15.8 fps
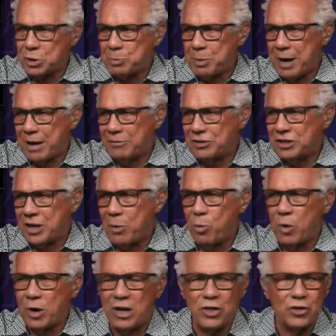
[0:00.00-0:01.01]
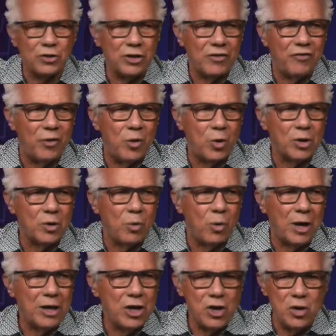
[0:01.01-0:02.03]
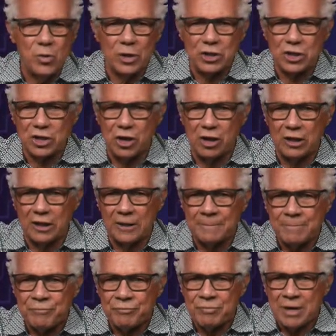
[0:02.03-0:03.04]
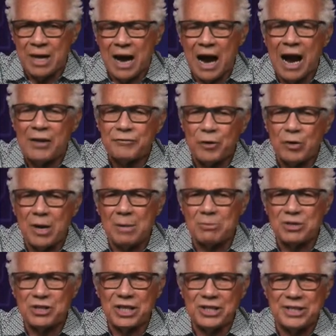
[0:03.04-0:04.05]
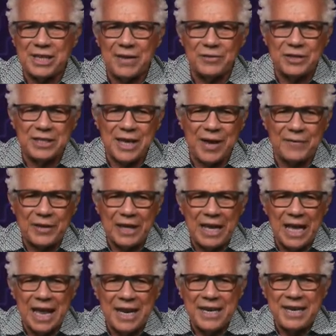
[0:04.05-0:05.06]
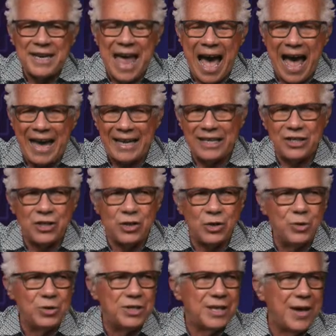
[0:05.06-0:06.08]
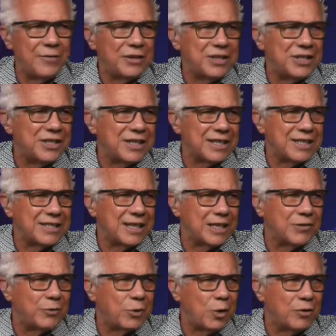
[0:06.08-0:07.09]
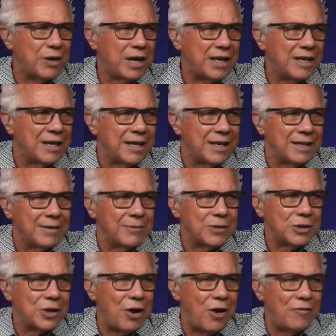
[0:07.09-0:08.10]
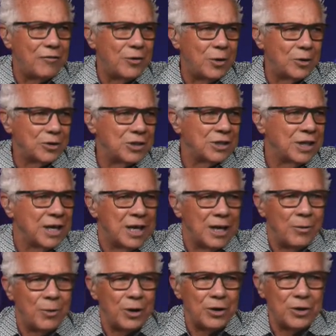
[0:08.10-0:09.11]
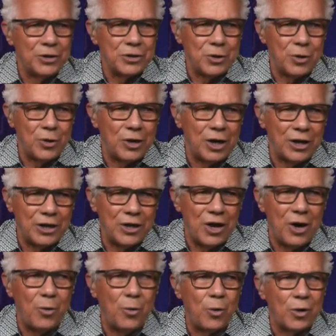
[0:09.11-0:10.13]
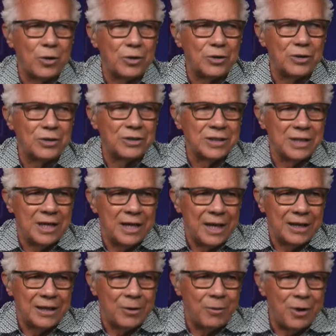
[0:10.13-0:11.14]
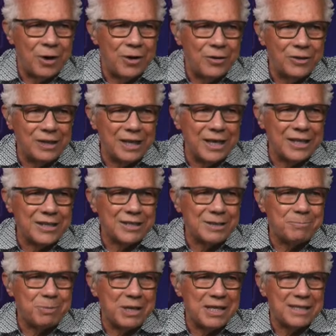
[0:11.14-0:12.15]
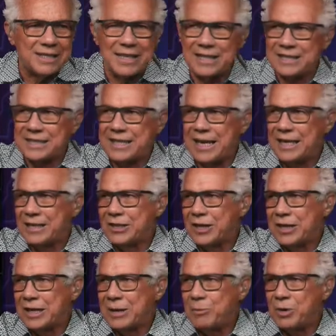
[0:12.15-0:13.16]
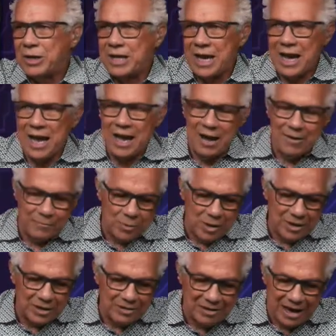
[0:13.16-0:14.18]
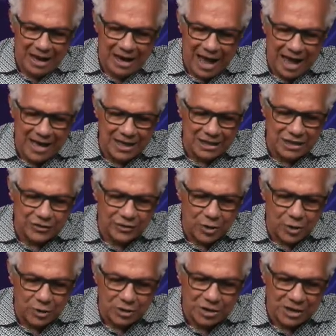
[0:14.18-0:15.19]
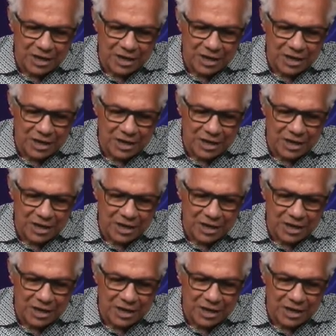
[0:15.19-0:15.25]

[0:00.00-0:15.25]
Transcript: pound is at 134 to 1 U.S. dollar. Our phone number is 877-927-6648. Give us a call, folks. Want to know what's going on in your world. In the world of the S&Ps, let's take a look at them. What do you have? Well, you're at highs, folks.